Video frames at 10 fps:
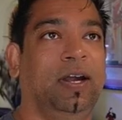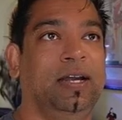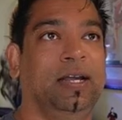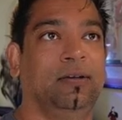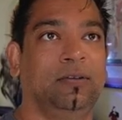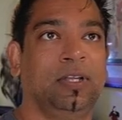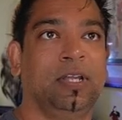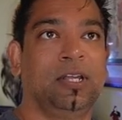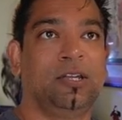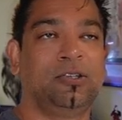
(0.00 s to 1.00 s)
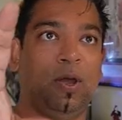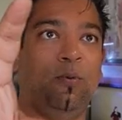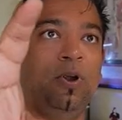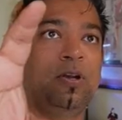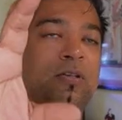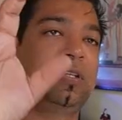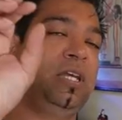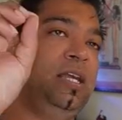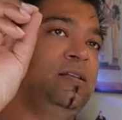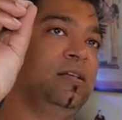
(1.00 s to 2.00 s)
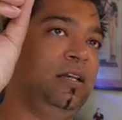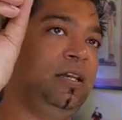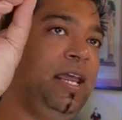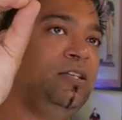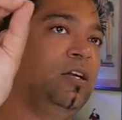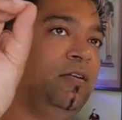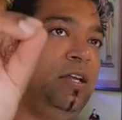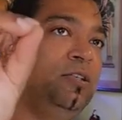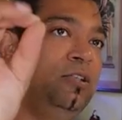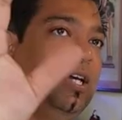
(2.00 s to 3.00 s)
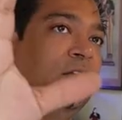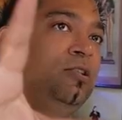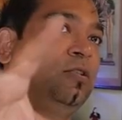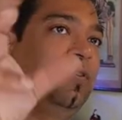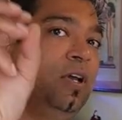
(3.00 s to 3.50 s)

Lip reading: right now. What I want is a lead generation challenges for